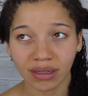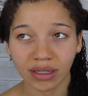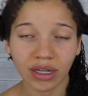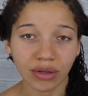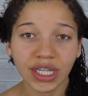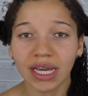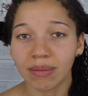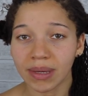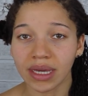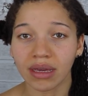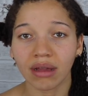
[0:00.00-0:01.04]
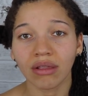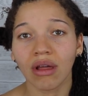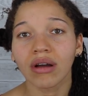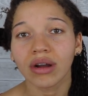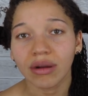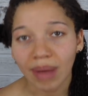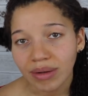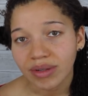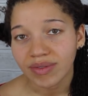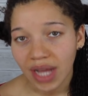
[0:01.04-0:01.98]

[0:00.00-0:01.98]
you know, take me a longer amount of